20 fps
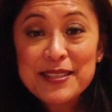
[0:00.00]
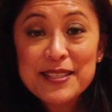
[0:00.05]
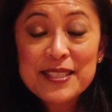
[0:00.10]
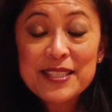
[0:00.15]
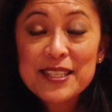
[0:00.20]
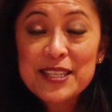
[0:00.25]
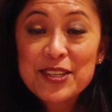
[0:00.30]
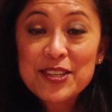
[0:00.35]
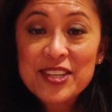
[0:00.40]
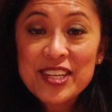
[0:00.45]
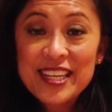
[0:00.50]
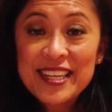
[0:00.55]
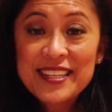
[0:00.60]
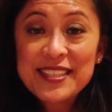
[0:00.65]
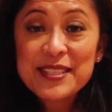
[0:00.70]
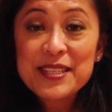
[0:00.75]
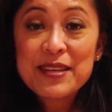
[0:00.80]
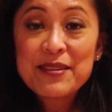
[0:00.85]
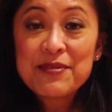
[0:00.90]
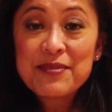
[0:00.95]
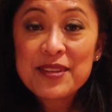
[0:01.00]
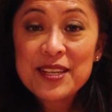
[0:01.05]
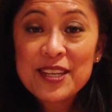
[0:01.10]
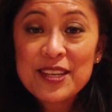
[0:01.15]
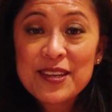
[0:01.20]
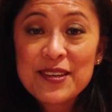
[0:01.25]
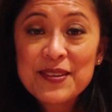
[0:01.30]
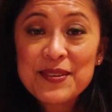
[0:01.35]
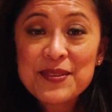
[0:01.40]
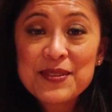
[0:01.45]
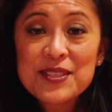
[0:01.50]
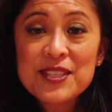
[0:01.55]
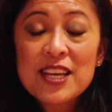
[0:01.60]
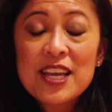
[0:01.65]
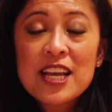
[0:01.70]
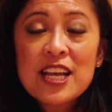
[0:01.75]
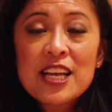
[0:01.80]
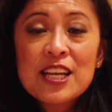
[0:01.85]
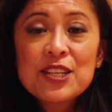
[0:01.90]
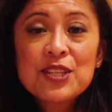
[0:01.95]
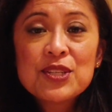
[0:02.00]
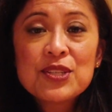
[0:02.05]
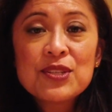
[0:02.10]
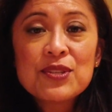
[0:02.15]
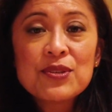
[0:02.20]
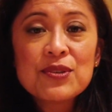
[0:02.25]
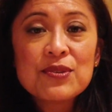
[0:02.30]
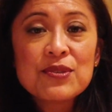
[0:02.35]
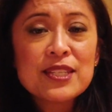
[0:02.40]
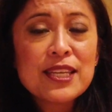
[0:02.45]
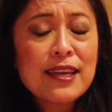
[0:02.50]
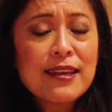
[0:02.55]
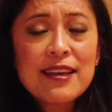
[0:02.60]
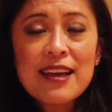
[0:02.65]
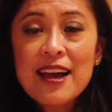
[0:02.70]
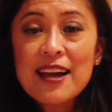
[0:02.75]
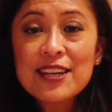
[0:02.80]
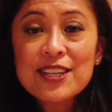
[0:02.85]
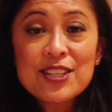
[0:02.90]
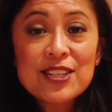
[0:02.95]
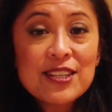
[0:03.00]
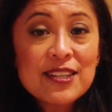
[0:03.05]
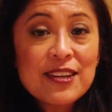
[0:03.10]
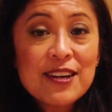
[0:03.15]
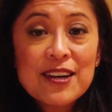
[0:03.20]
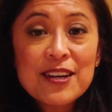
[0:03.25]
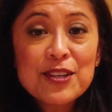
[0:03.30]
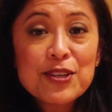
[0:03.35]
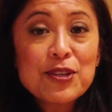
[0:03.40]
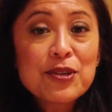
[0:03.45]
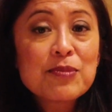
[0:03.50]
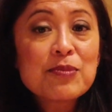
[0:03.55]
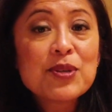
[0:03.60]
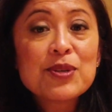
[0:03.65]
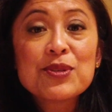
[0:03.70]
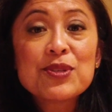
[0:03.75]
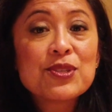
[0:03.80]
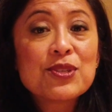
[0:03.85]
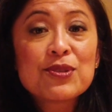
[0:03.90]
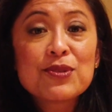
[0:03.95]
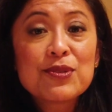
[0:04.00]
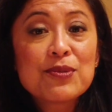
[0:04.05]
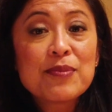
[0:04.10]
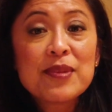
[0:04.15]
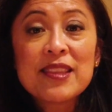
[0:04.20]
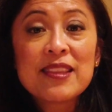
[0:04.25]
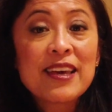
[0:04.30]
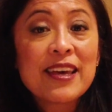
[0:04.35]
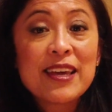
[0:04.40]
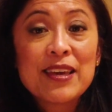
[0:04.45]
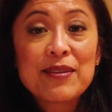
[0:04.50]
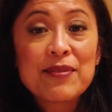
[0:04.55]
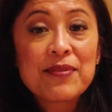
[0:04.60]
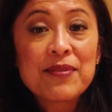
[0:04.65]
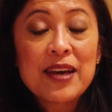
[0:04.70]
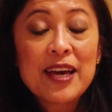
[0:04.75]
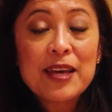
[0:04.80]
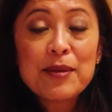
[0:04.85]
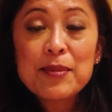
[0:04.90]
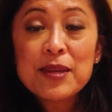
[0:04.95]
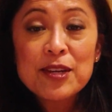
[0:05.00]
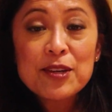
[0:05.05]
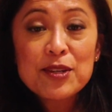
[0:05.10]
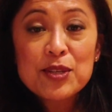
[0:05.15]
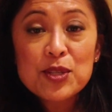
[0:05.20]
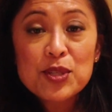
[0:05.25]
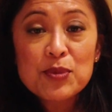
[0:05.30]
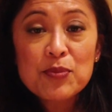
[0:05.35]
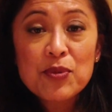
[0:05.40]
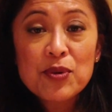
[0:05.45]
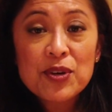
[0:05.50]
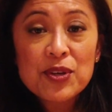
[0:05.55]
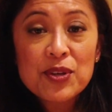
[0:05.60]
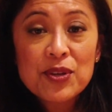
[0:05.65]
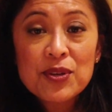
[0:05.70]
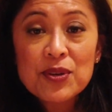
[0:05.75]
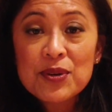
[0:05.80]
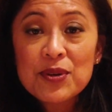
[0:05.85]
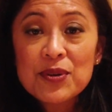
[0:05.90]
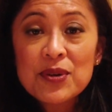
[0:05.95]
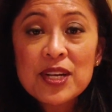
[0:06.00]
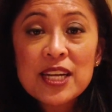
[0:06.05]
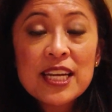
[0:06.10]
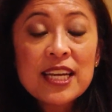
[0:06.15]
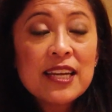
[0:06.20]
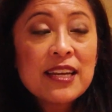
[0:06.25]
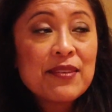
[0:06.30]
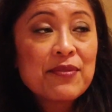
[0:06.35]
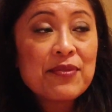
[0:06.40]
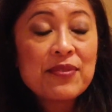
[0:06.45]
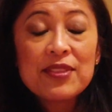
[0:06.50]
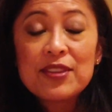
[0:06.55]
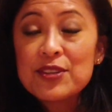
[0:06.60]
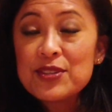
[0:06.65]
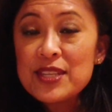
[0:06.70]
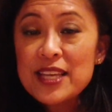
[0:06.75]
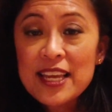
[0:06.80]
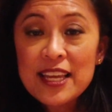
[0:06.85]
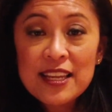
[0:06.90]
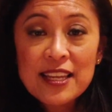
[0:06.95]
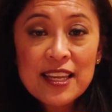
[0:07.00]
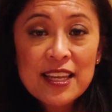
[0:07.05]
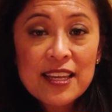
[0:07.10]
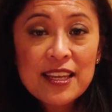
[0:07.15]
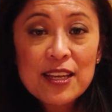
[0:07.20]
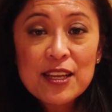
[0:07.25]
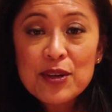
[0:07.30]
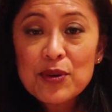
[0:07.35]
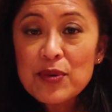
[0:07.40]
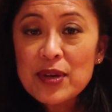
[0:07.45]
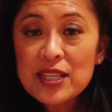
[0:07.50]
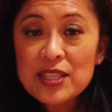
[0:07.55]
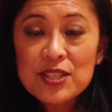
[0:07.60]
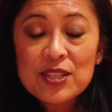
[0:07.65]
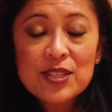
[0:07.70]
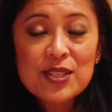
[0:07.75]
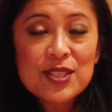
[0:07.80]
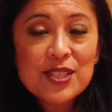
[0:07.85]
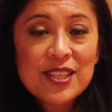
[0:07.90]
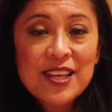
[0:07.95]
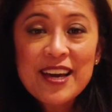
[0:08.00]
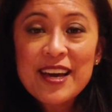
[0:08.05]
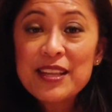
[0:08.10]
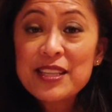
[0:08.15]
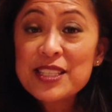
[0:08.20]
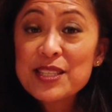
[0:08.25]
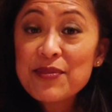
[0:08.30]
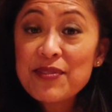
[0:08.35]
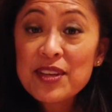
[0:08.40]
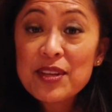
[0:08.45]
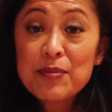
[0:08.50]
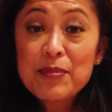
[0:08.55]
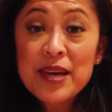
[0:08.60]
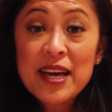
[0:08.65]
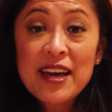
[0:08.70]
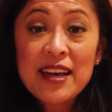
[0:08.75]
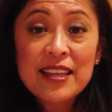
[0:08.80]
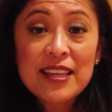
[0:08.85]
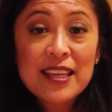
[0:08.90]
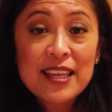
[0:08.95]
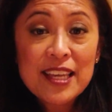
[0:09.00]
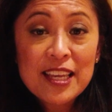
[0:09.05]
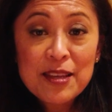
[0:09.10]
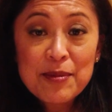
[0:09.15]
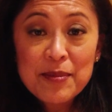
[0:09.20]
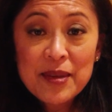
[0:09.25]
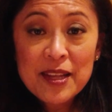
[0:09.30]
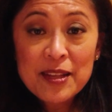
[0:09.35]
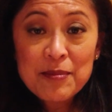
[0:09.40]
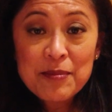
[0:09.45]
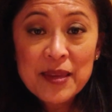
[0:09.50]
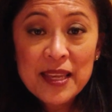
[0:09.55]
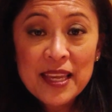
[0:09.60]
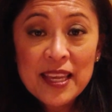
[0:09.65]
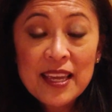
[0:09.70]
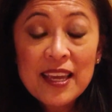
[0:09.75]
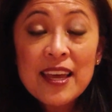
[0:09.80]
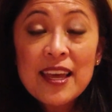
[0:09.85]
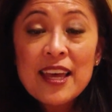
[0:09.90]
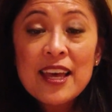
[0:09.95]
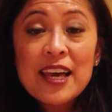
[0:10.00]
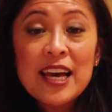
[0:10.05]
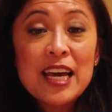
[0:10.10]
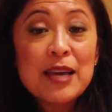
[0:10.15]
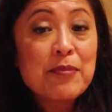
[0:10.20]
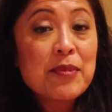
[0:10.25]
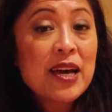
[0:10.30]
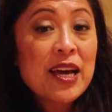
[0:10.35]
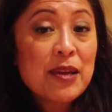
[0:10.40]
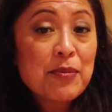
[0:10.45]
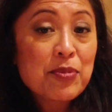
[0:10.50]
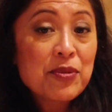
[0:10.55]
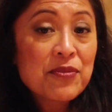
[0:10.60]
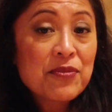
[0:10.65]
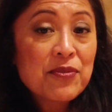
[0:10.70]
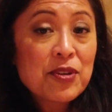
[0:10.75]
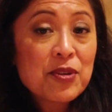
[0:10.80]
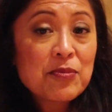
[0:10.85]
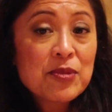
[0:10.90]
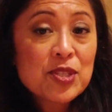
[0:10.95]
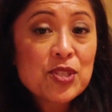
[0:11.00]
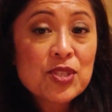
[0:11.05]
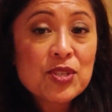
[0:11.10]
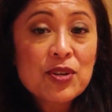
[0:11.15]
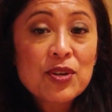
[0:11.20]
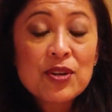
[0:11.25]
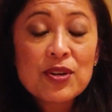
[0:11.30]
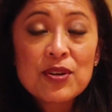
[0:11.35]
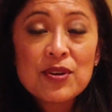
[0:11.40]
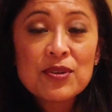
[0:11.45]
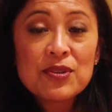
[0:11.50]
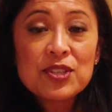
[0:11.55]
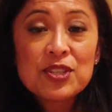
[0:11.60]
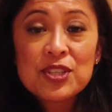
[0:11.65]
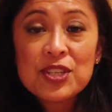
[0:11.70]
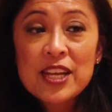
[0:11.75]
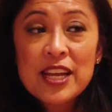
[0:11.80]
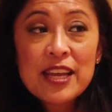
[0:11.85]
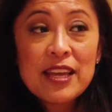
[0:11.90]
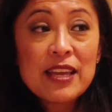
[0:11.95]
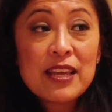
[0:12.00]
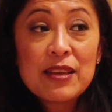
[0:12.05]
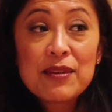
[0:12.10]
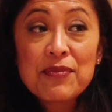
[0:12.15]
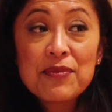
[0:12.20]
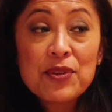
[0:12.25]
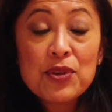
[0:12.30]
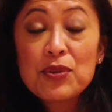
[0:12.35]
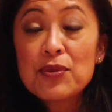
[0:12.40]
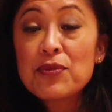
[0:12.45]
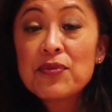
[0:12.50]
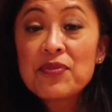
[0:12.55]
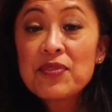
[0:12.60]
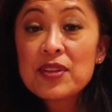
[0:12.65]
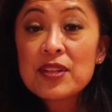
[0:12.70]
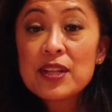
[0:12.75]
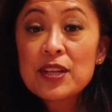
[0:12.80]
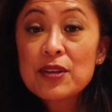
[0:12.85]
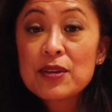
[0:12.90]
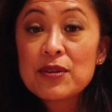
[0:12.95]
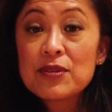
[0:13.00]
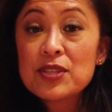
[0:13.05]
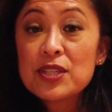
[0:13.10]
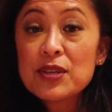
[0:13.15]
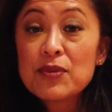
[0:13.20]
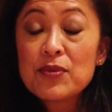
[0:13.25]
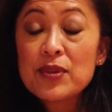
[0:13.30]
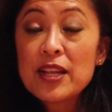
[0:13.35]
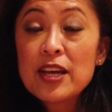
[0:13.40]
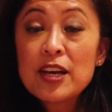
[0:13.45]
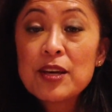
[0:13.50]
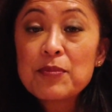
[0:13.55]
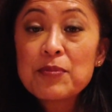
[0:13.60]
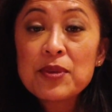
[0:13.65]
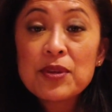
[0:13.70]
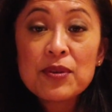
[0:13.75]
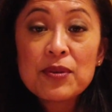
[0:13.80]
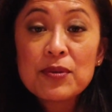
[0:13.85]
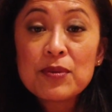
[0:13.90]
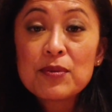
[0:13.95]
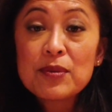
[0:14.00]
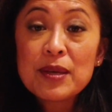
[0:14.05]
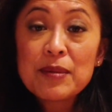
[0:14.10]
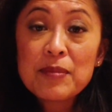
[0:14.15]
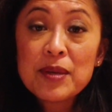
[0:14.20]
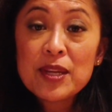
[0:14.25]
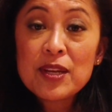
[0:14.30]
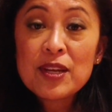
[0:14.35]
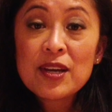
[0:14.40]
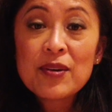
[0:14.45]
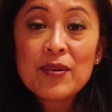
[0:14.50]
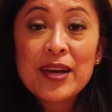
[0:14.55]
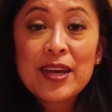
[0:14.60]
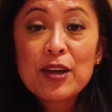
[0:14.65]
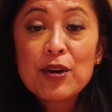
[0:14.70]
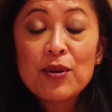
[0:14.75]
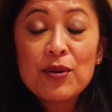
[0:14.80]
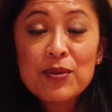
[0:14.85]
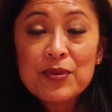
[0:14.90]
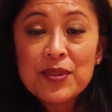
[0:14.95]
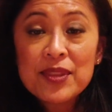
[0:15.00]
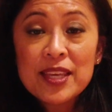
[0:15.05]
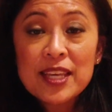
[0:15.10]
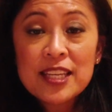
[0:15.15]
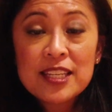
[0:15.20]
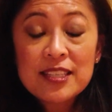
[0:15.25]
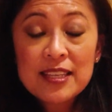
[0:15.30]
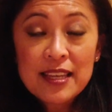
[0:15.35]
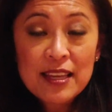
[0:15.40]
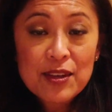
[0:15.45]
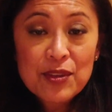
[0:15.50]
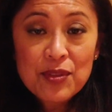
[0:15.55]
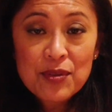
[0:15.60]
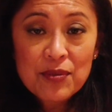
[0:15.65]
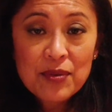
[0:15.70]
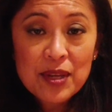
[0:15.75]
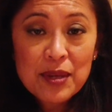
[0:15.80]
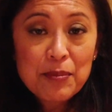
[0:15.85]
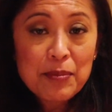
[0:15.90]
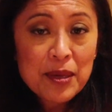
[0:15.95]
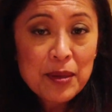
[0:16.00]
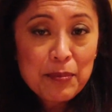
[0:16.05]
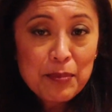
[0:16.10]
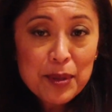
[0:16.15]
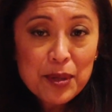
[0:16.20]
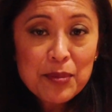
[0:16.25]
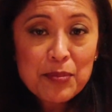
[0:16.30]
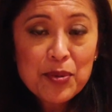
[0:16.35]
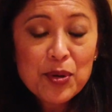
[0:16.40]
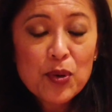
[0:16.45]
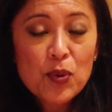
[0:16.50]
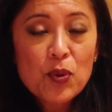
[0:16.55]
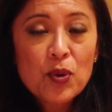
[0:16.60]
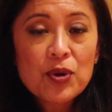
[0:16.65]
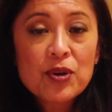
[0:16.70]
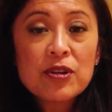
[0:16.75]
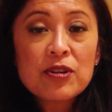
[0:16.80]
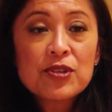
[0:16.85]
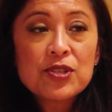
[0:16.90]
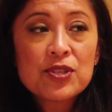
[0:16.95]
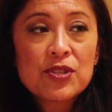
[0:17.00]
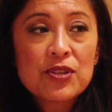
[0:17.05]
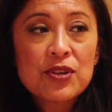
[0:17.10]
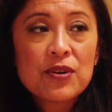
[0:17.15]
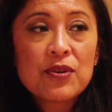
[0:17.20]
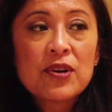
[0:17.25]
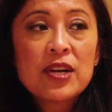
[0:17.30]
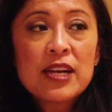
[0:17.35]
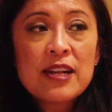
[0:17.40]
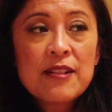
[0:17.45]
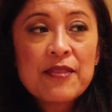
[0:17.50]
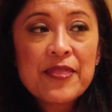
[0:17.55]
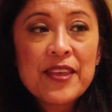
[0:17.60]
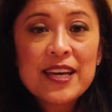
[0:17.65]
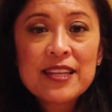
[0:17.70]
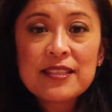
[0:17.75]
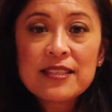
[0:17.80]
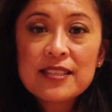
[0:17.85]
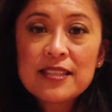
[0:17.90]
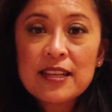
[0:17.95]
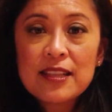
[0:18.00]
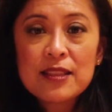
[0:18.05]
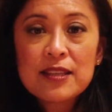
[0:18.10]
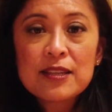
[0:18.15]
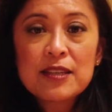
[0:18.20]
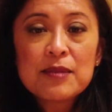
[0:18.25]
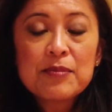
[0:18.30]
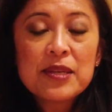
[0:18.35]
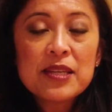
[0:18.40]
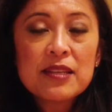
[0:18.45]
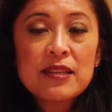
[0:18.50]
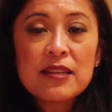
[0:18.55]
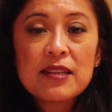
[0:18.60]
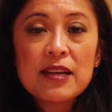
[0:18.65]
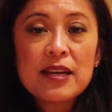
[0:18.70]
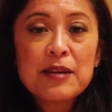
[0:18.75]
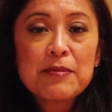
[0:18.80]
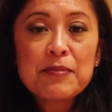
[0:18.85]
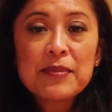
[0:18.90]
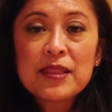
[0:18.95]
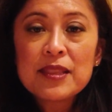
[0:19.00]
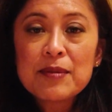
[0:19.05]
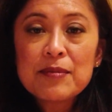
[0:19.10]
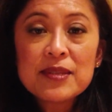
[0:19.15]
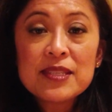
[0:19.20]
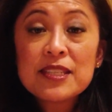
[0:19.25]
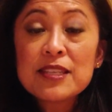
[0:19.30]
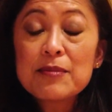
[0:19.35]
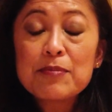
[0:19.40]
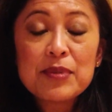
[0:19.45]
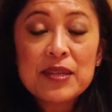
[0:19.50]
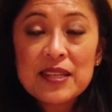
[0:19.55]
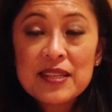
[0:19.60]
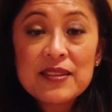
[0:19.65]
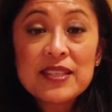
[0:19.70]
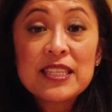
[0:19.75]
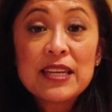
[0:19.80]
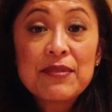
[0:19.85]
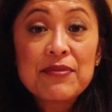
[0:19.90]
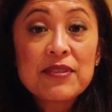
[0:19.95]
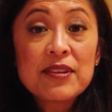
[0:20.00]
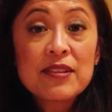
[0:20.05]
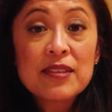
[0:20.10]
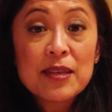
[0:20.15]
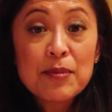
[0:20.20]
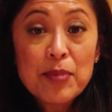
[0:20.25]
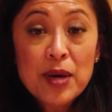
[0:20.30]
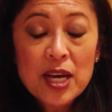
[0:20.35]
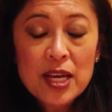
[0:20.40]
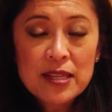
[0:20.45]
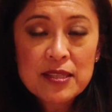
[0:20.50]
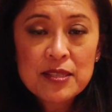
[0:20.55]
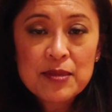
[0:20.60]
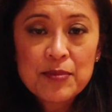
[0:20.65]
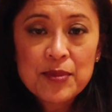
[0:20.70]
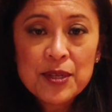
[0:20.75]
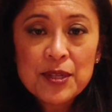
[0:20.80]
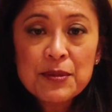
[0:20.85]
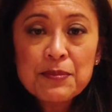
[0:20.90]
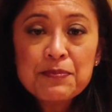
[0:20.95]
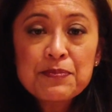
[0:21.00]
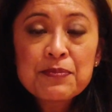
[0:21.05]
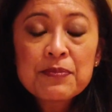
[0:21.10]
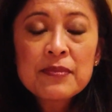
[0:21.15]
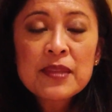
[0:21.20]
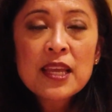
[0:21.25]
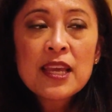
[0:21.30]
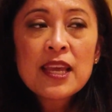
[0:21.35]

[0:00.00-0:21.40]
series of videos, to take action on your most illumined life. I'm here to support you. there's any questions, thoughts, feedback, email me. I'm a high performance coach. If you feel like coaching would help you, let me know. I only take 3 people per quarter, so that's a little bit limited, but definitely possible.